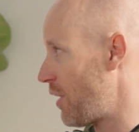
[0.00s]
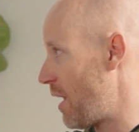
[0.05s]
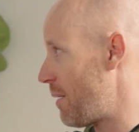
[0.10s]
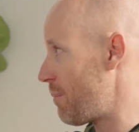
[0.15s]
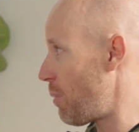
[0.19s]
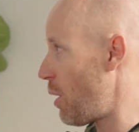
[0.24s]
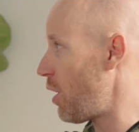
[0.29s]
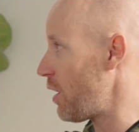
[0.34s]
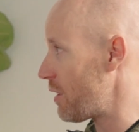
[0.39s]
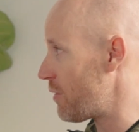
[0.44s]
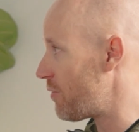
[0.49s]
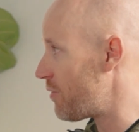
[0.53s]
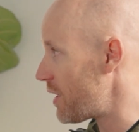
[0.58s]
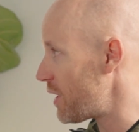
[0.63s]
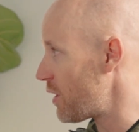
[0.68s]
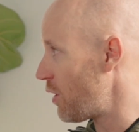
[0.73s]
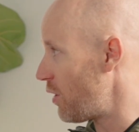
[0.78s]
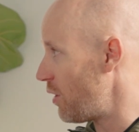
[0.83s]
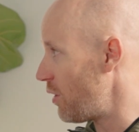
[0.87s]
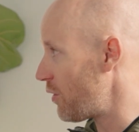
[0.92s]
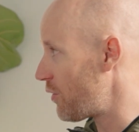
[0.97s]
and
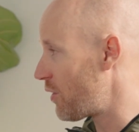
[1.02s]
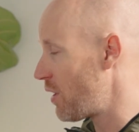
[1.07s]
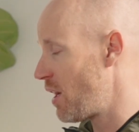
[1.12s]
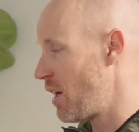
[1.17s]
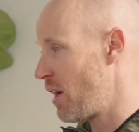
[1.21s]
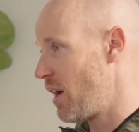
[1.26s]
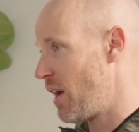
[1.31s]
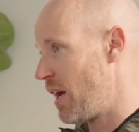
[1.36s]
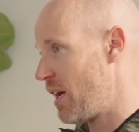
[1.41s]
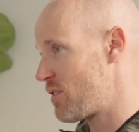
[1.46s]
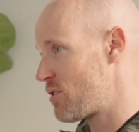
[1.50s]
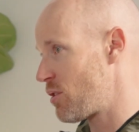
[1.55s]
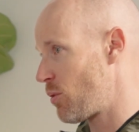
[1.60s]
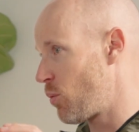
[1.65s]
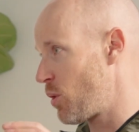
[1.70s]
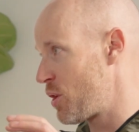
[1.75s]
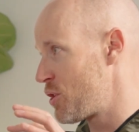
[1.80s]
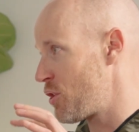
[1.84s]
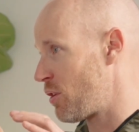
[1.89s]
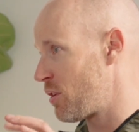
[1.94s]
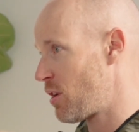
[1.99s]
polyphenols. And so
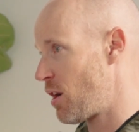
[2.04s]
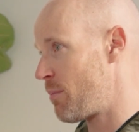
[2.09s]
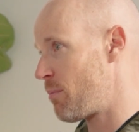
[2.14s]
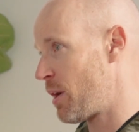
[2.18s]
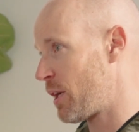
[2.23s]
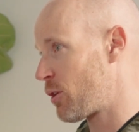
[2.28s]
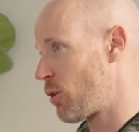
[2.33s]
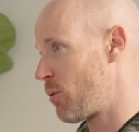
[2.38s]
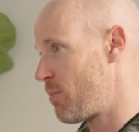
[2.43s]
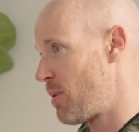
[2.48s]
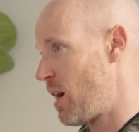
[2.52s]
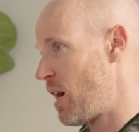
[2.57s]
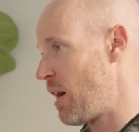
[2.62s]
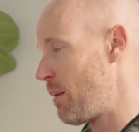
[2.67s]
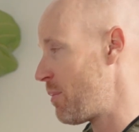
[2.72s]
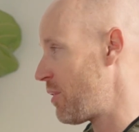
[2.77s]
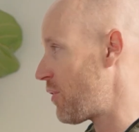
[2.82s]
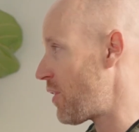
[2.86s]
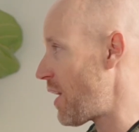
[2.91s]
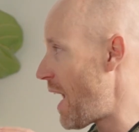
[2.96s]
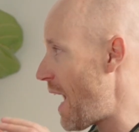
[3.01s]
when your gut
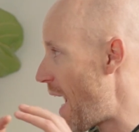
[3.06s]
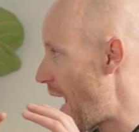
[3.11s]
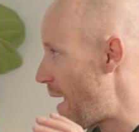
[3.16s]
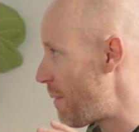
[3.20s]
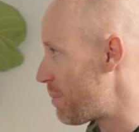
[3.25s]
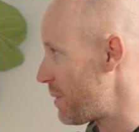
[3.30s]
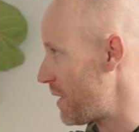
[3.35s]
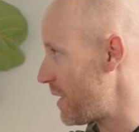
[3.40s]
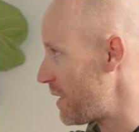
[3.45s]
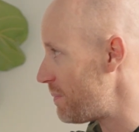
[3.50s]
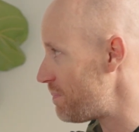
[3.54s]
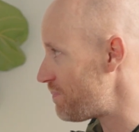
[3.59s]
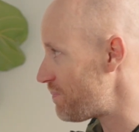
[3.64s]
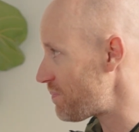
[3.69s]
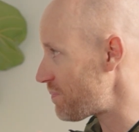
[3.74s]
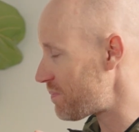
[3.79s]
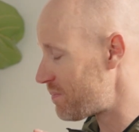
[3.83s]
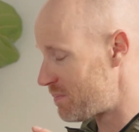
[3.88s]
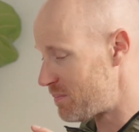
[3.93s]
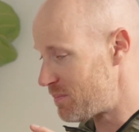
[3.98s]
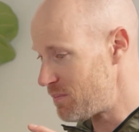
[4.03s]
microbiome is happy,
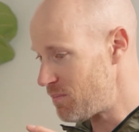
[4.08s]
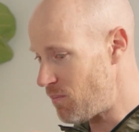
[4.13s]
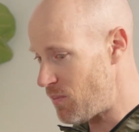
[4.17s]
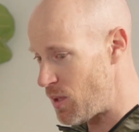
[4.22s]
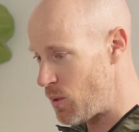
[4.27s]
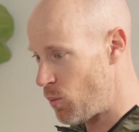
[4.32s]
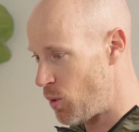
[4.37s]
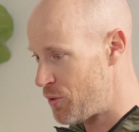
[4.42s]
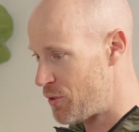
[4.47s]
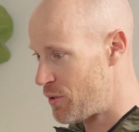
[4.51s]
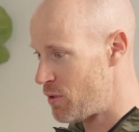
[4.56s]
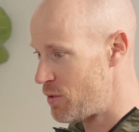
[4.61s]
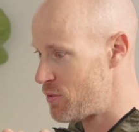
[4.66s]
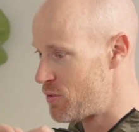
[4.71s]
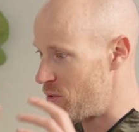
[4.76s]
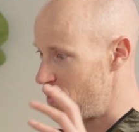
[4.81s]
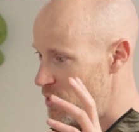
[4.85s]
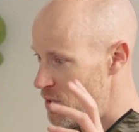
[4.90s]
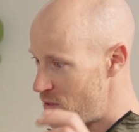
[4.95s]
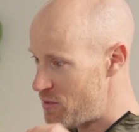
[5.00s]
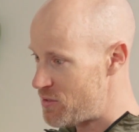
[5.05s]
what they're
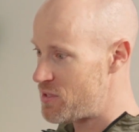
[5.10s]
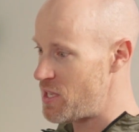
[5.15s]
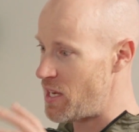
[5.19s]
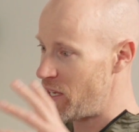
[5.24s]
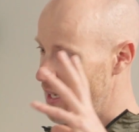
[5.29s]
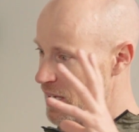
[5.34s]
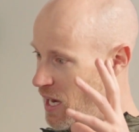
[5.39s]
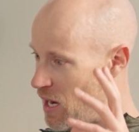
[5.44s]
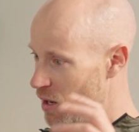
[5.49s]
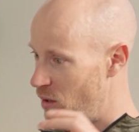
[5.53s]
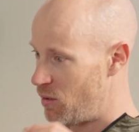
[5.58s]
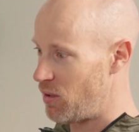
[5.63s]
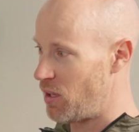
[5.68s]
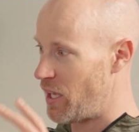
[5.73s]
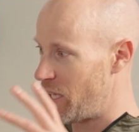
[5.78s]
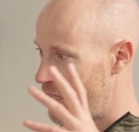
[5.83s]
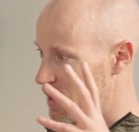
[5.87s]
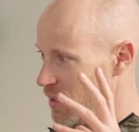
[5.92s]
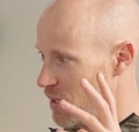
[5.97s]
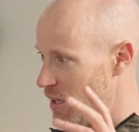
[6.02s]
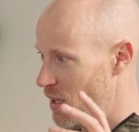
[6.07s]
they're sending out
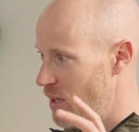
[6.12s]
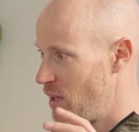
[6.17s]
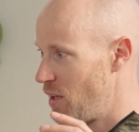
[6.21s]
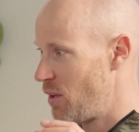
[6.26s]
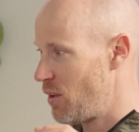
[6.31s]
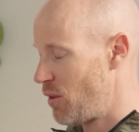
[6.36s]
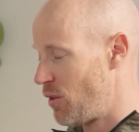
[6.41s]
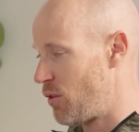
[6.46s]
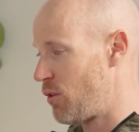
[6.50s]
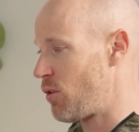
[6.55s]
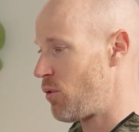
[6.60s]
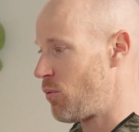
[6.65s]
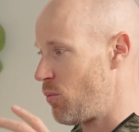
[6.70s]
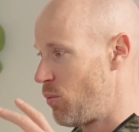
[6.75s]
like their